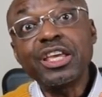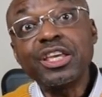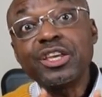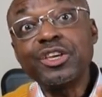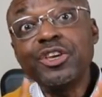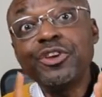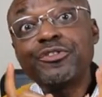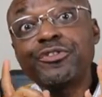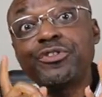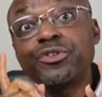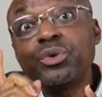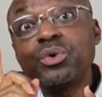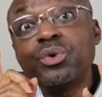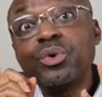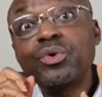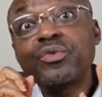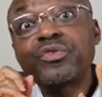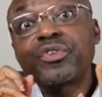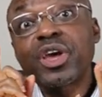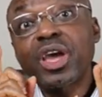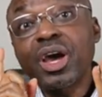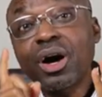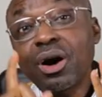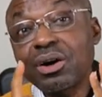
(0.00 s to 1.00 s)
If
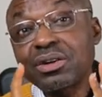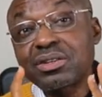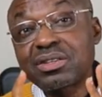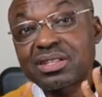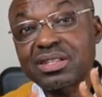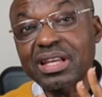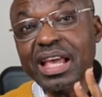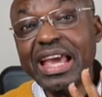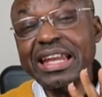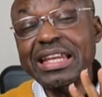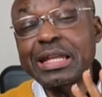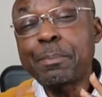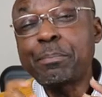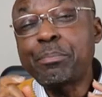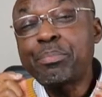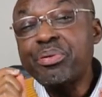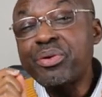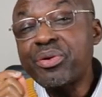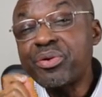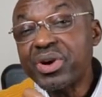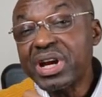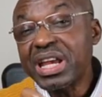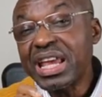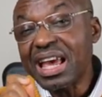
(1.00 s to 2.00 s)
you've got any
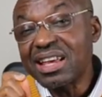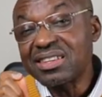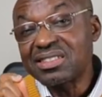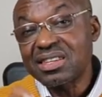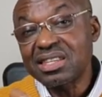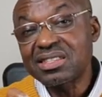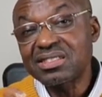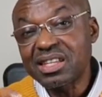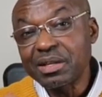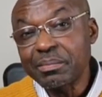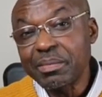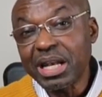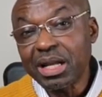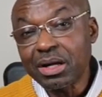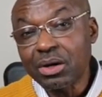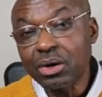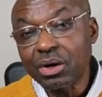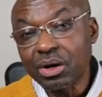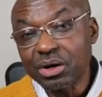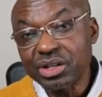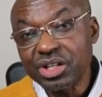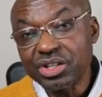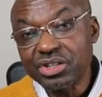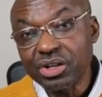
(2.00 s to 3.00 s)
pre-existing
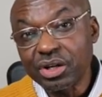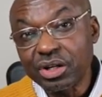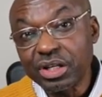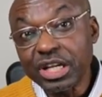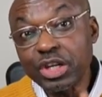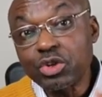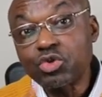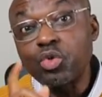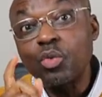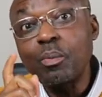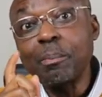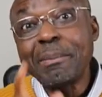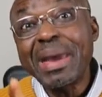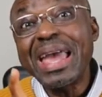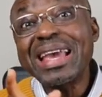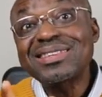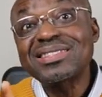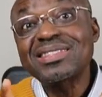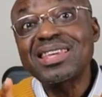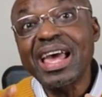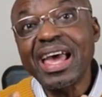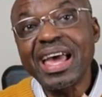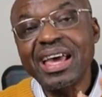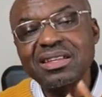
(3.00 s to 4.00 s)
medical condition, it will make
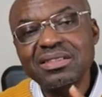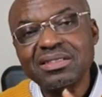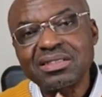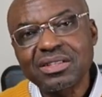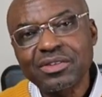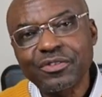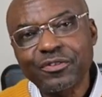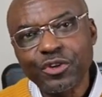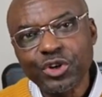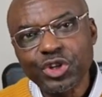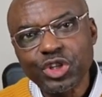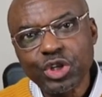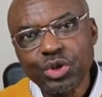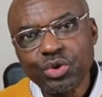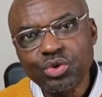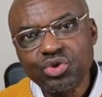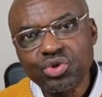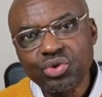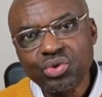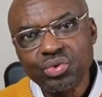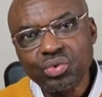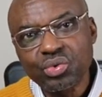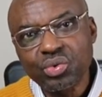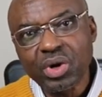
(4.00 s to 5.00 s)
sense for you
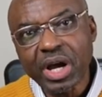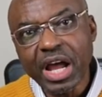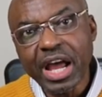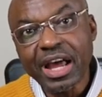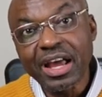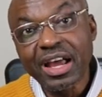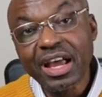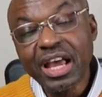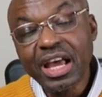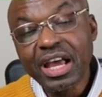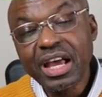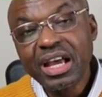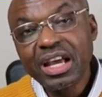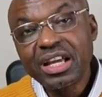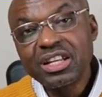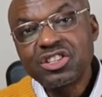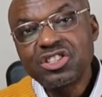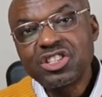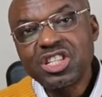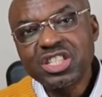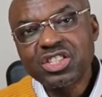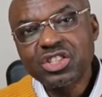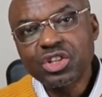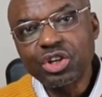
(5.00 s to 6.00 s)
to
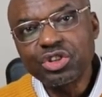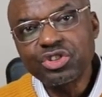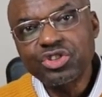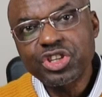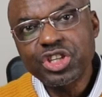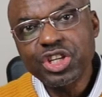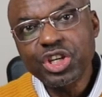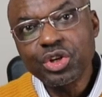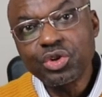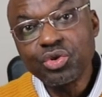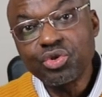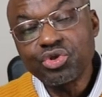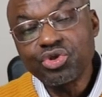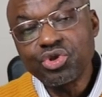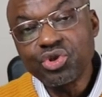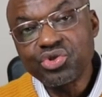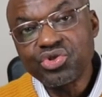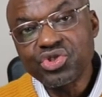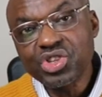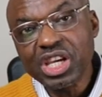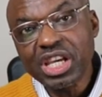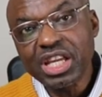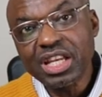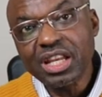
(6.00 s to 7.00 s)
discontinue
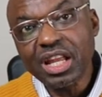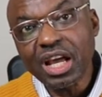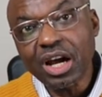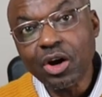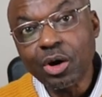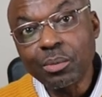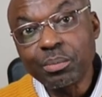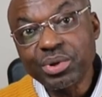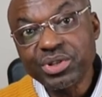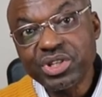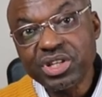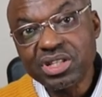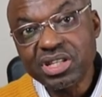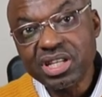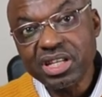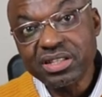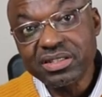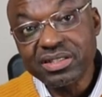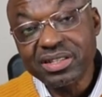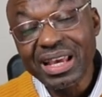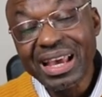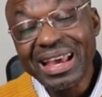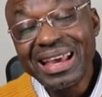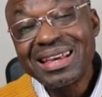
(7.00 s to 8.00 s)
using kombucha
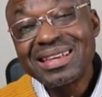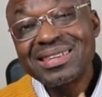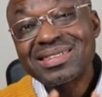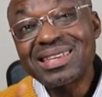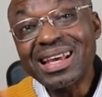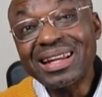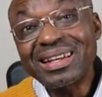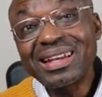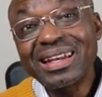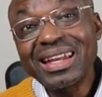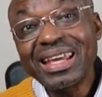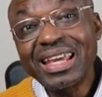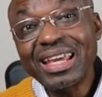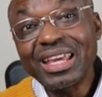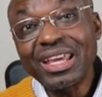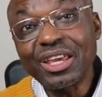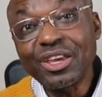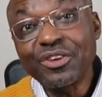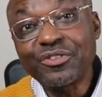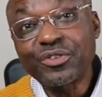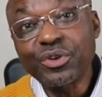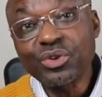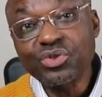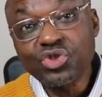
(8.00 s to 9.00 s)
teas.
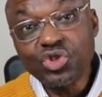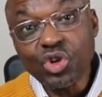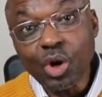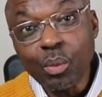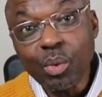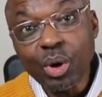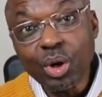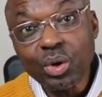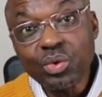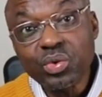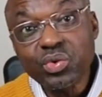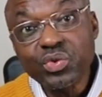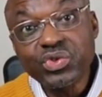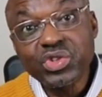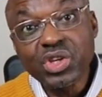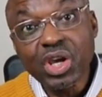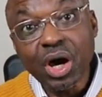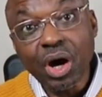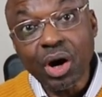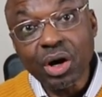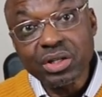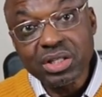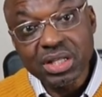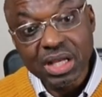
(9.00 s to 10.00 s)
Certainly, if you're someone who's
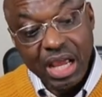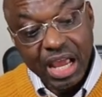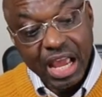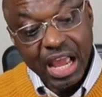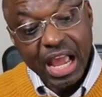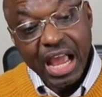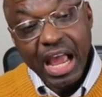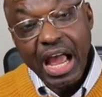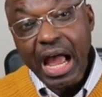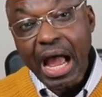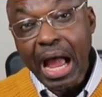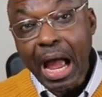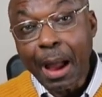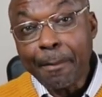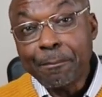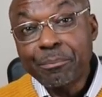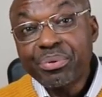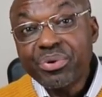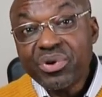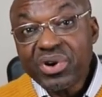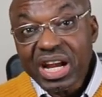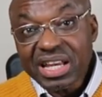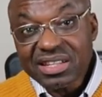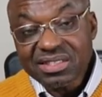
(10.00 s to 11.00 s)
got a
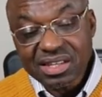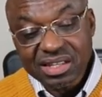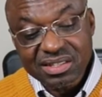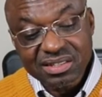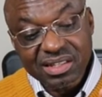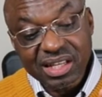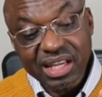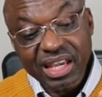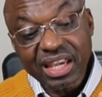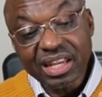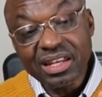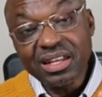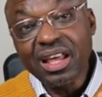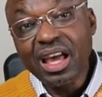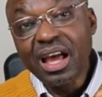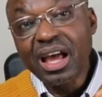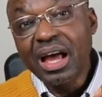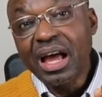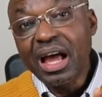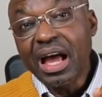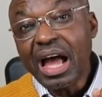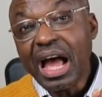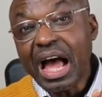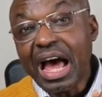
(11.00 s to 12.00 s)
pre-existing
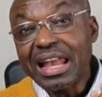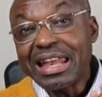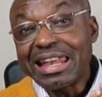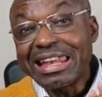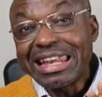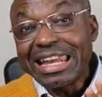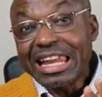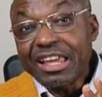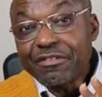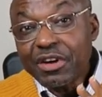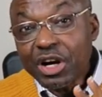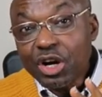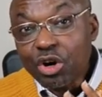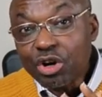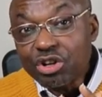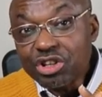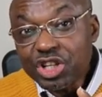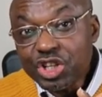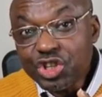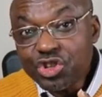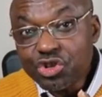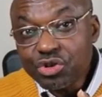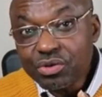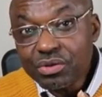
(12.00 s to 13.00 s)
liver
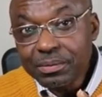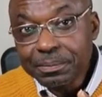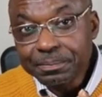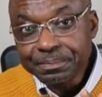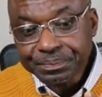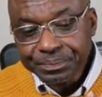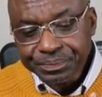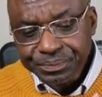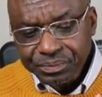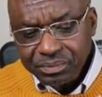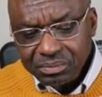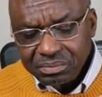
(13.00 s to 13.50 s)
condition,